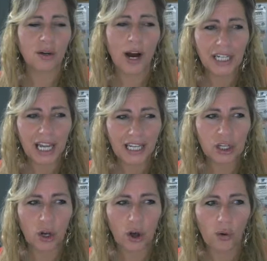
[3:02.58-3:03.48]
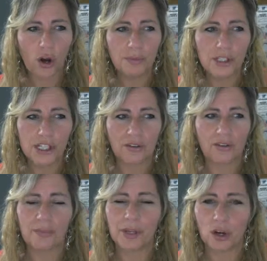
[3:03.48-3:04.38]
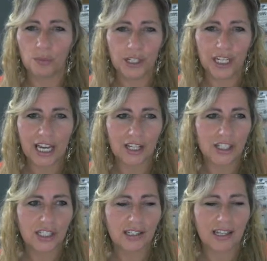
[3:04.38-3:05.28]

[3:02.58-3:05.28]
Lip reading: quite like your logo, Michelle Flemming Communications.